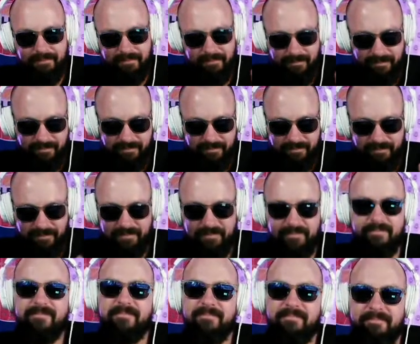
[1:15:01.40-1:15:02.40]
if you
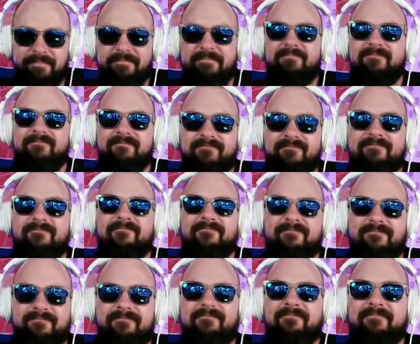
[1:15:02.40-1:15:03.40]
want to put your
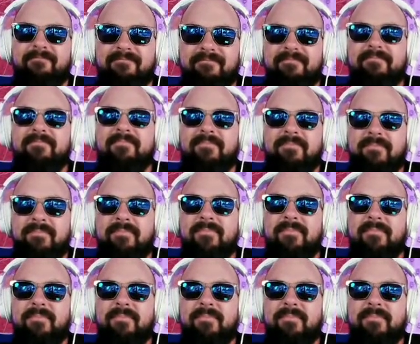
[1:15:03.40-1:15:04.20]
business, want to open a